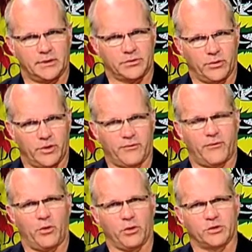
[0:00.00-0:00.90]
so
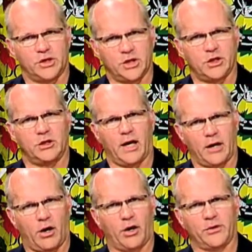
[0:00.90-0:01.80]
therefore she could
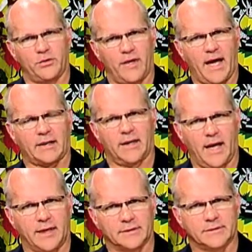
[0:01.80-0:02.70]
not argue that
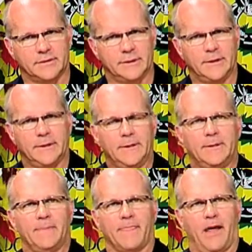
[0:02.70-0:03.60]
case.
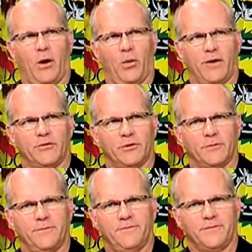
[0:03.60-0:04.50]
However,